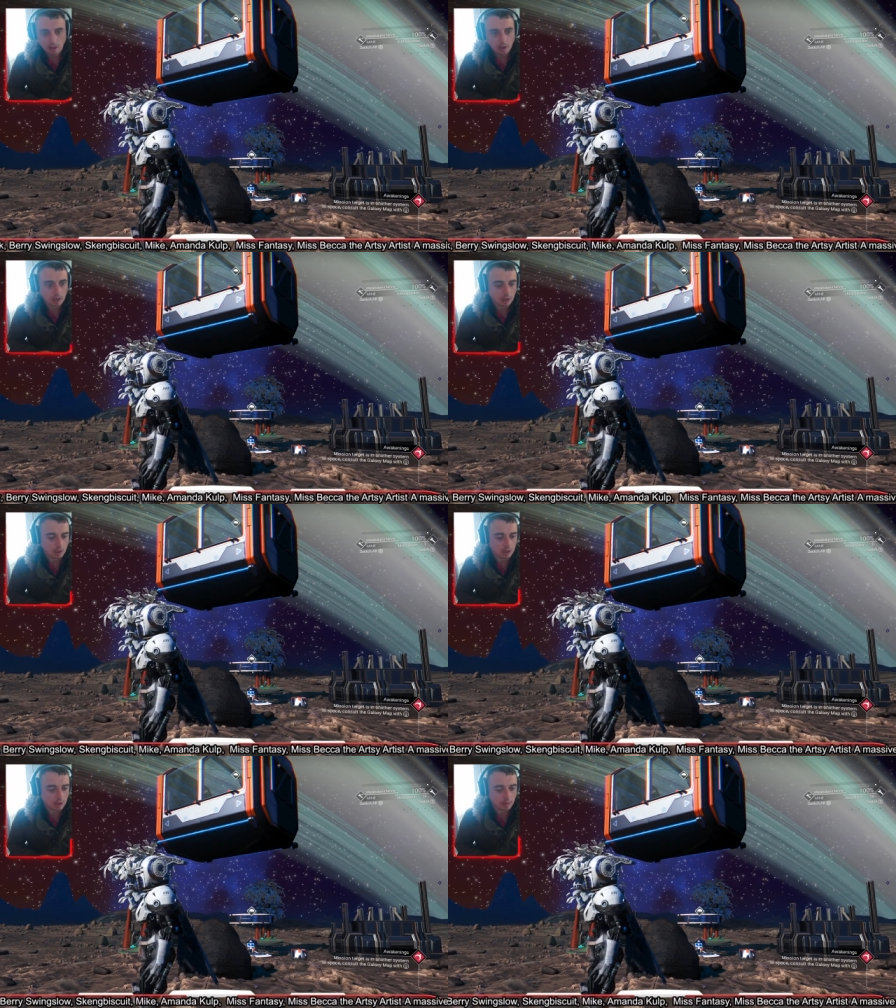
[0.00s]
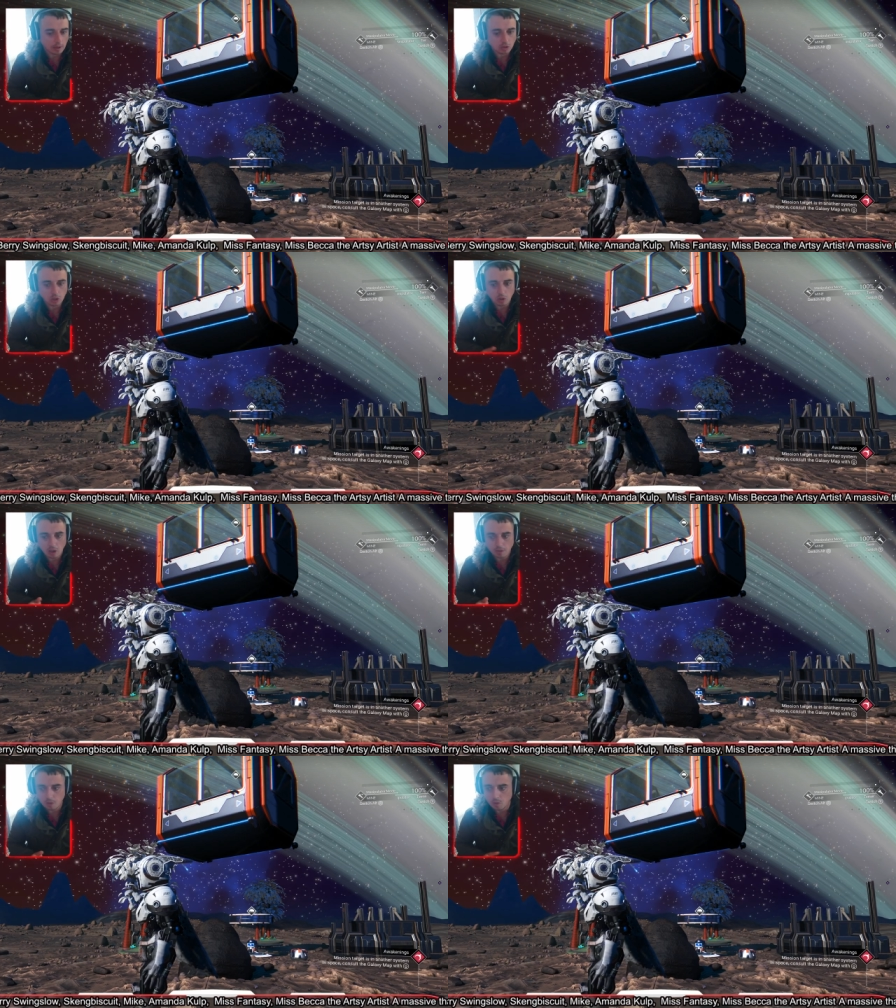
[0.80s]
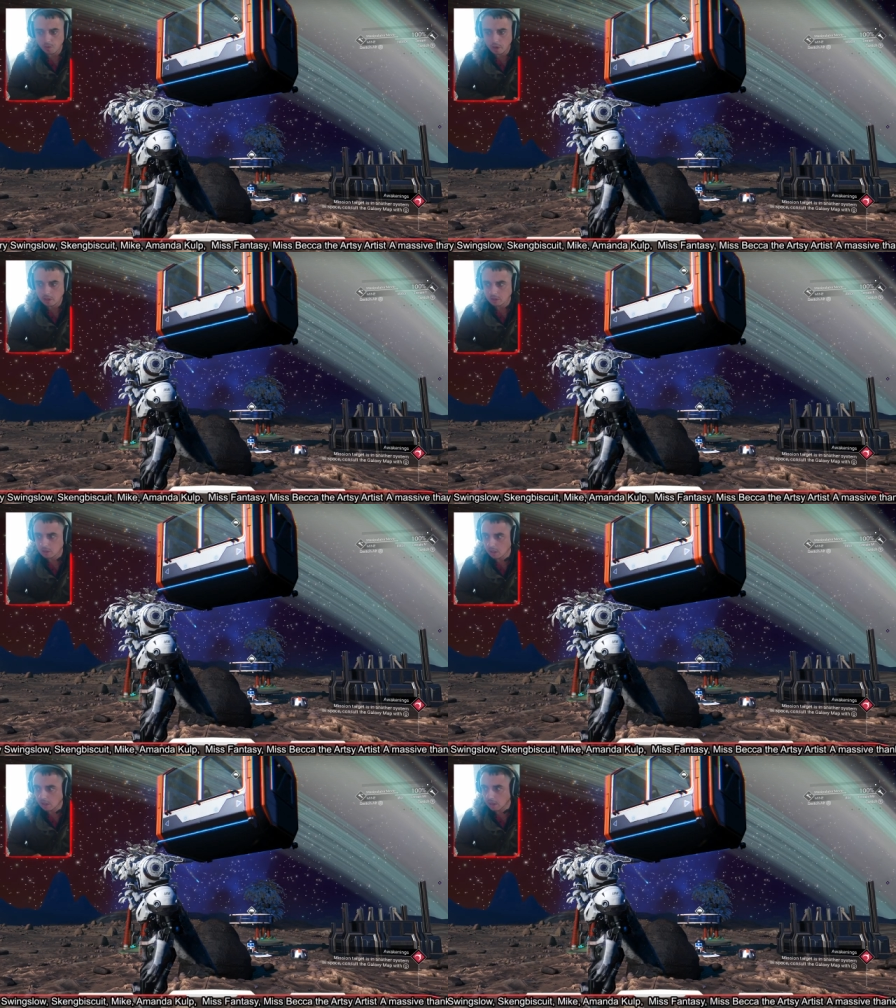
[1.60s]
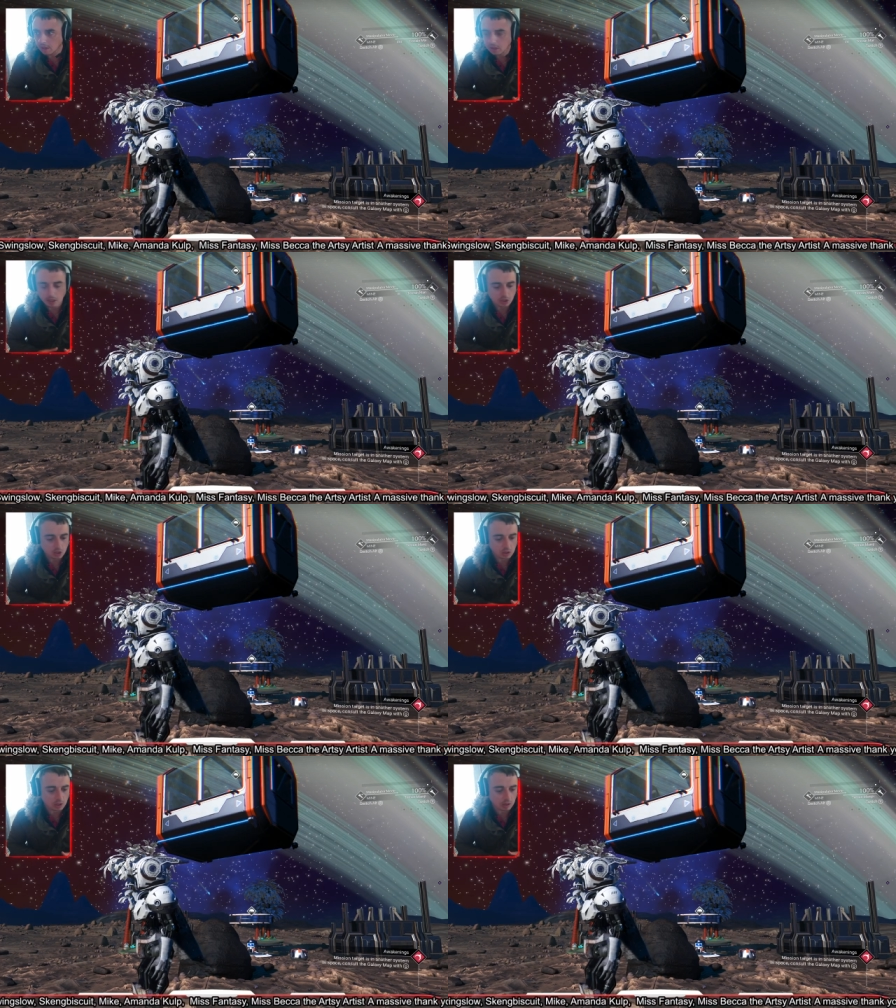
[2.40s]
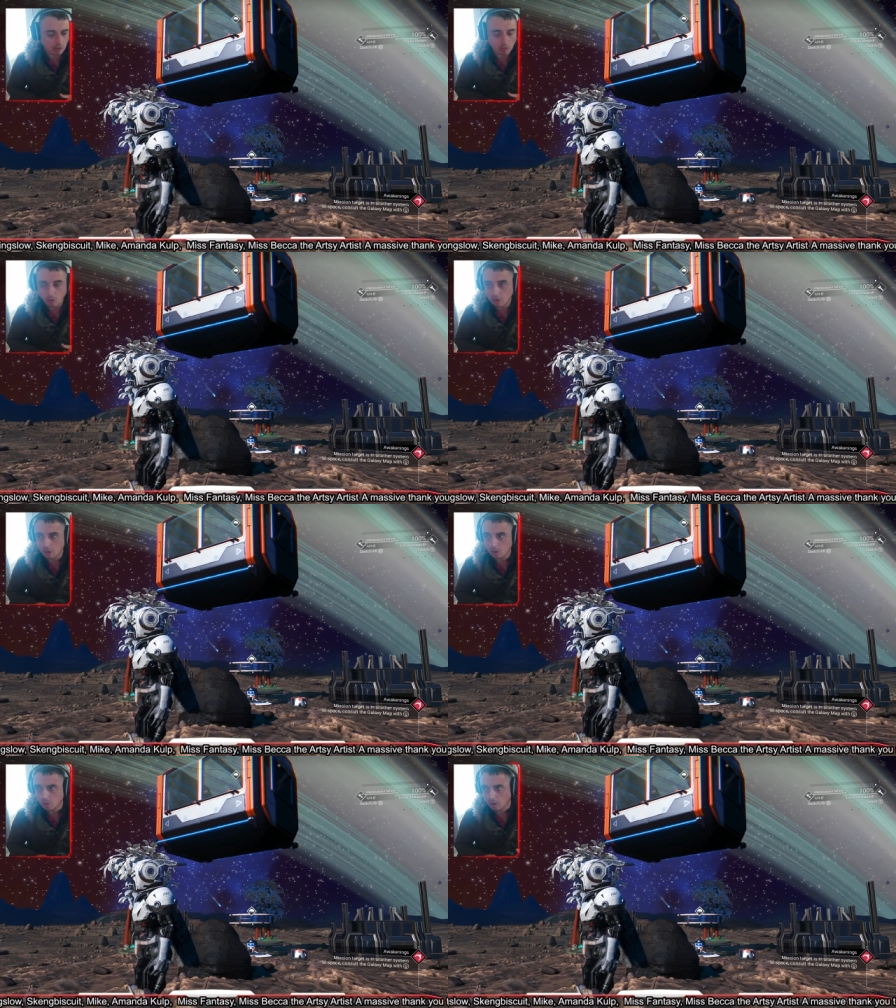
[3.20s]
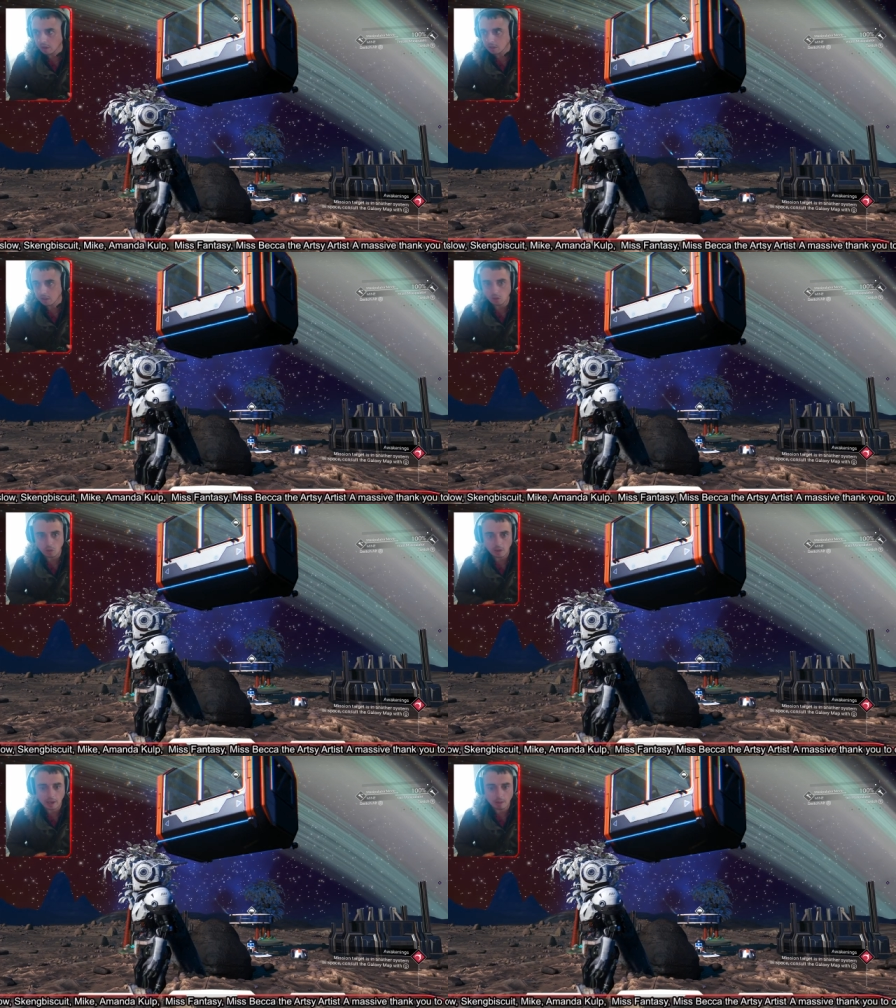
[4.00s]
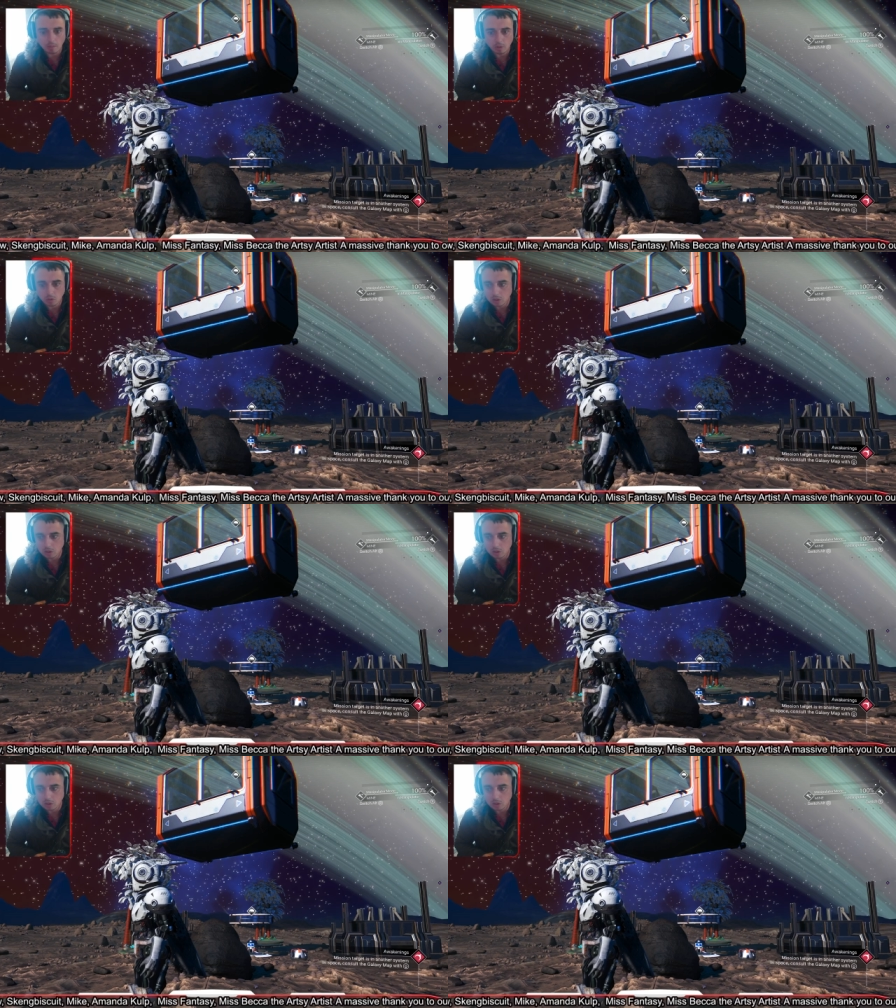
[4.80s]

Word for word: Uh, I'll show you a few things in next section of what you can do actually do with the app using